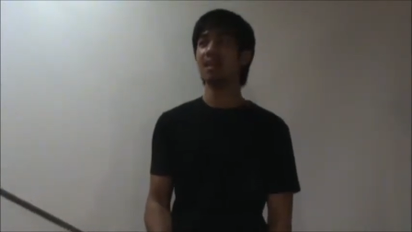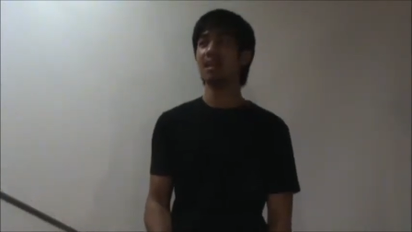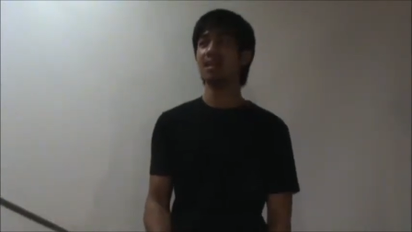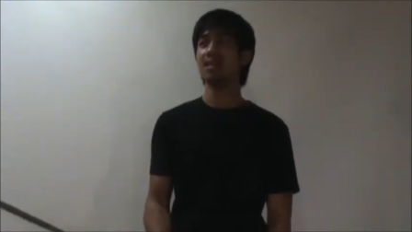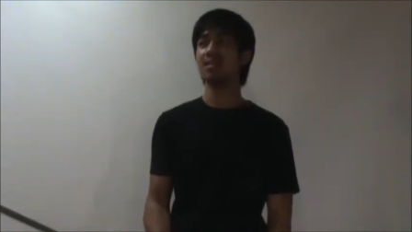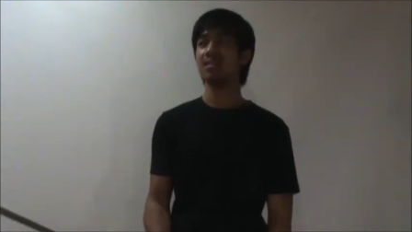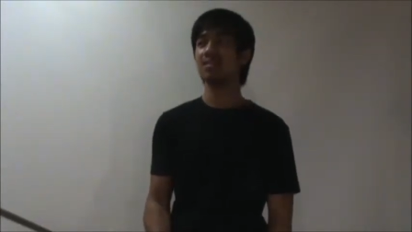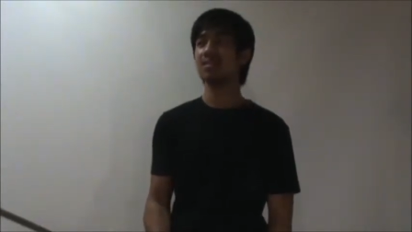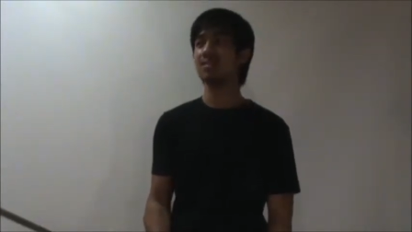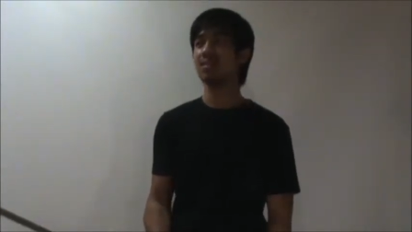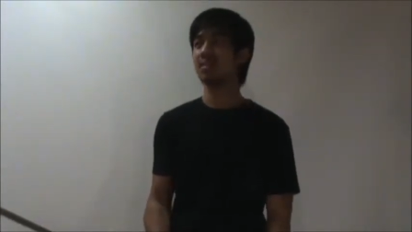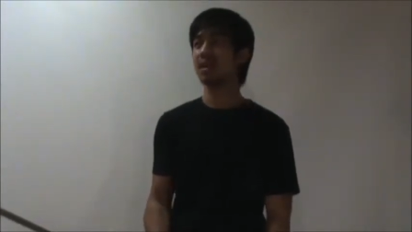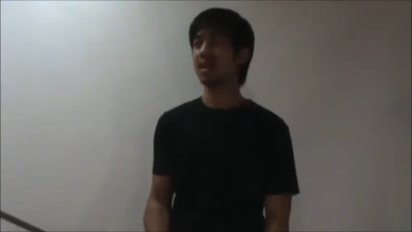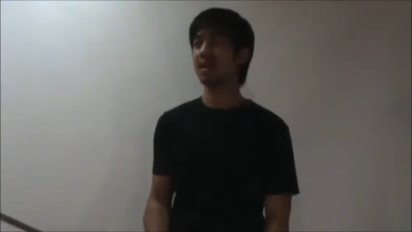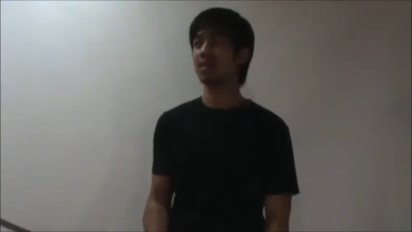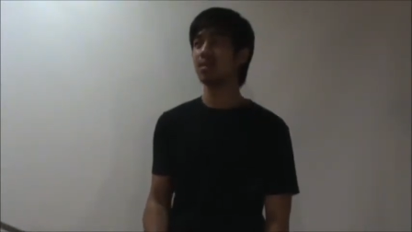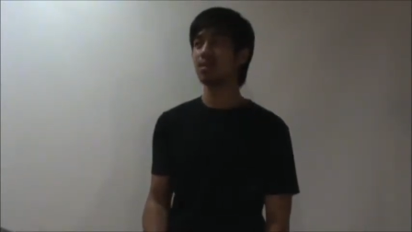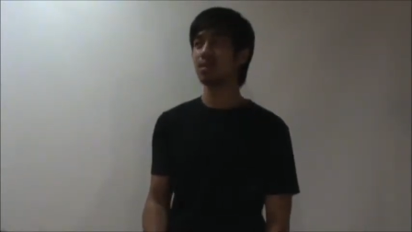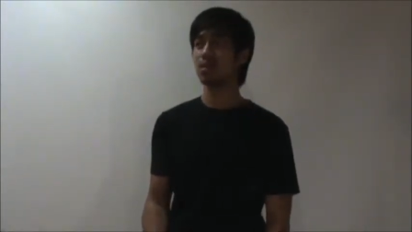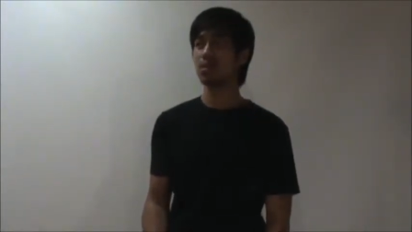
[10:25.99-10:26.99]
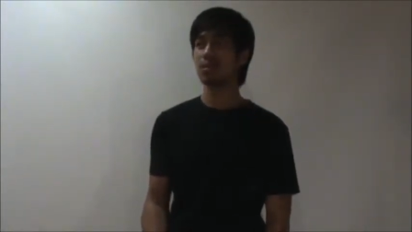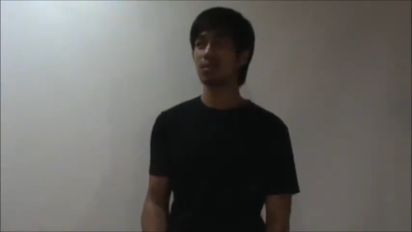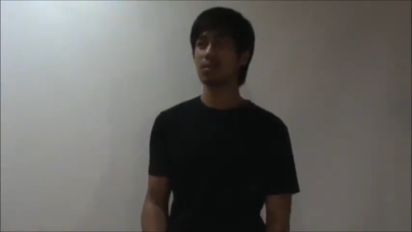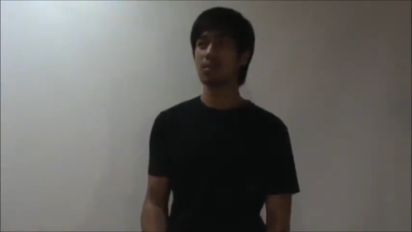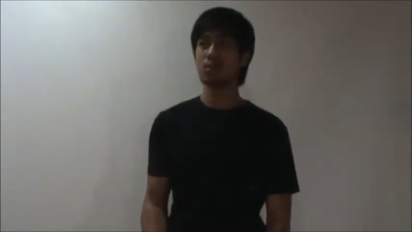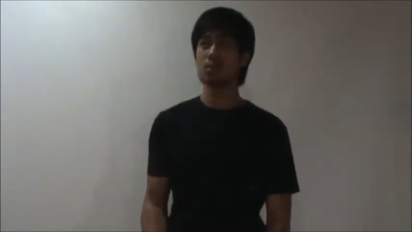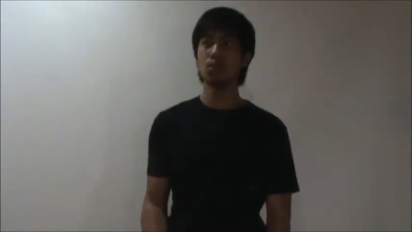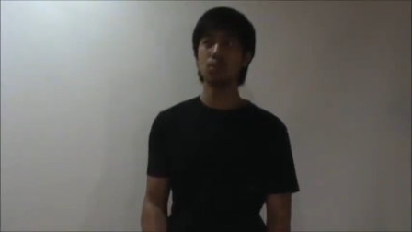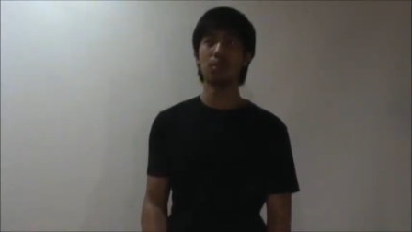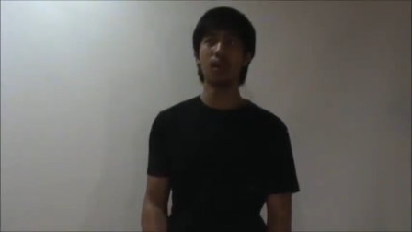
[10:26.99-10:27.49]
is like
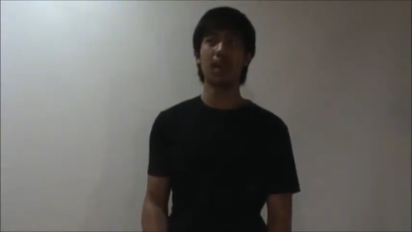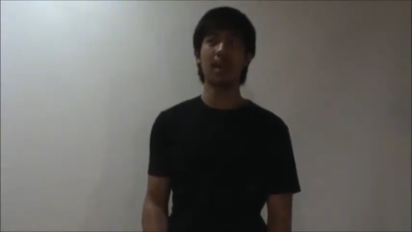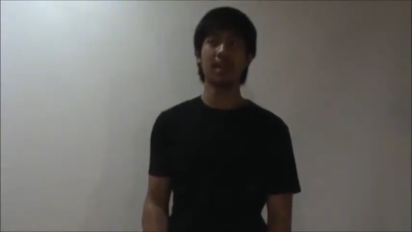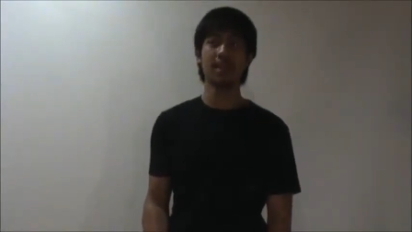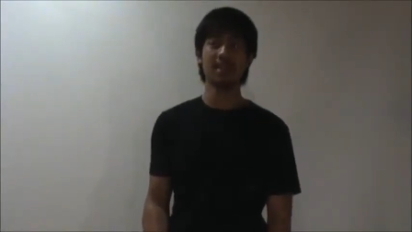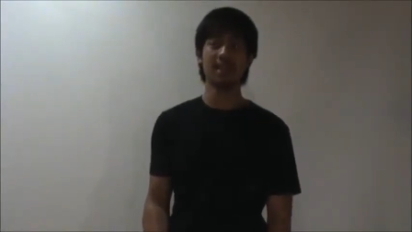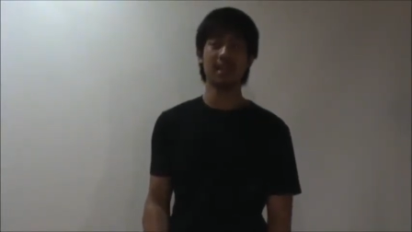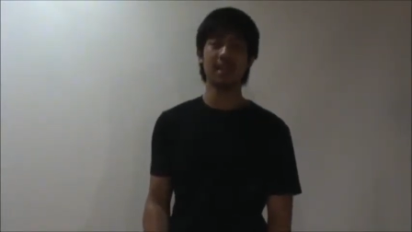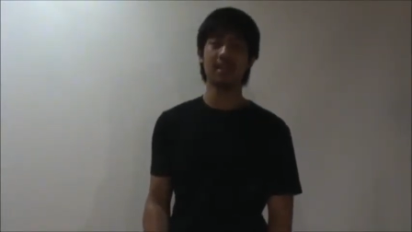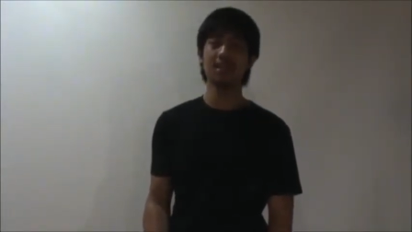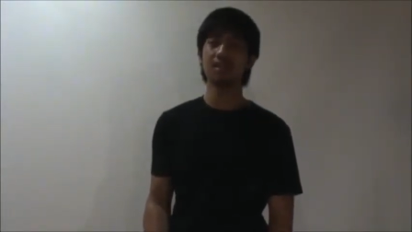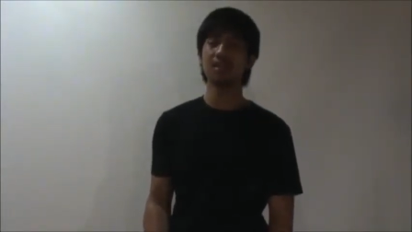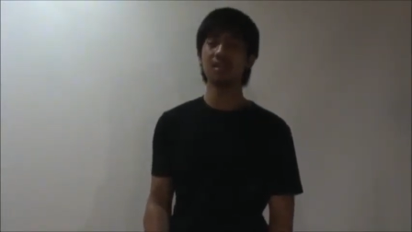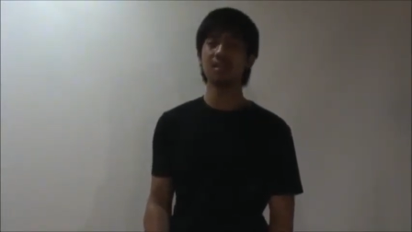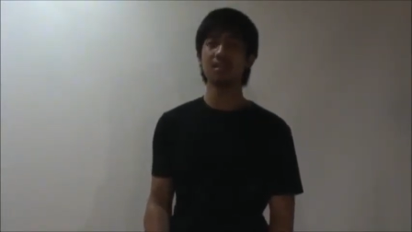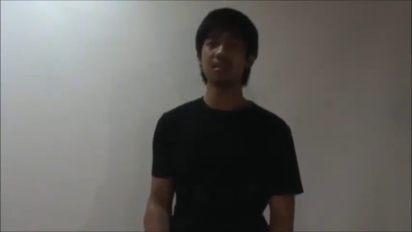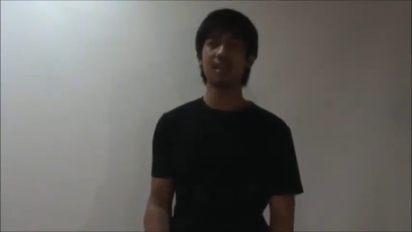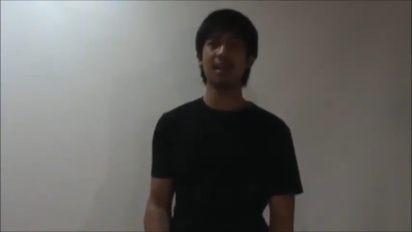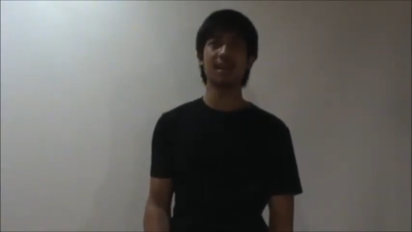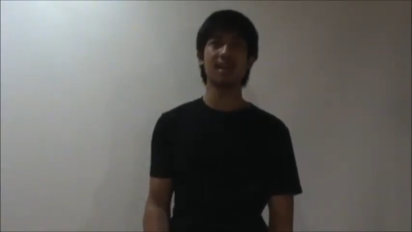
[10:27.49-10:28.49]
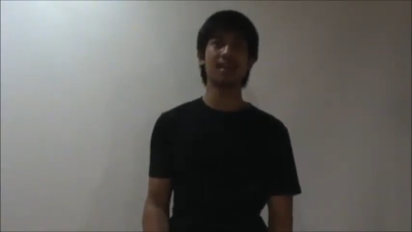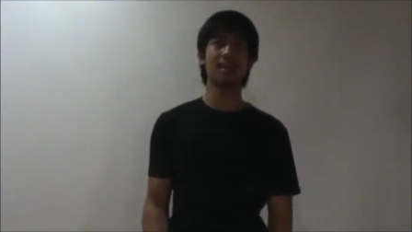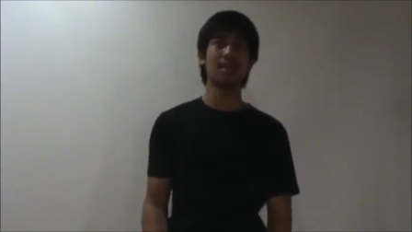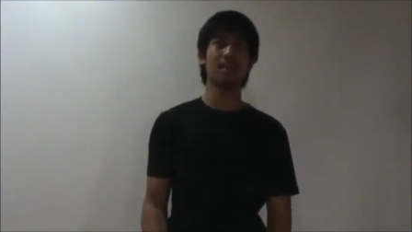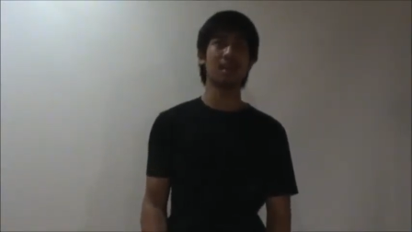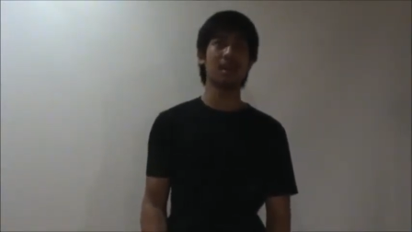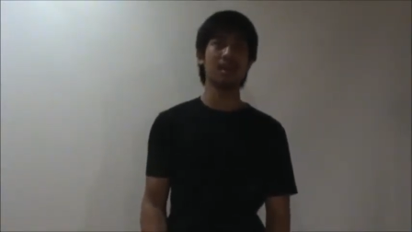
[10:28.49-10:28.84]
2 Regenyeis and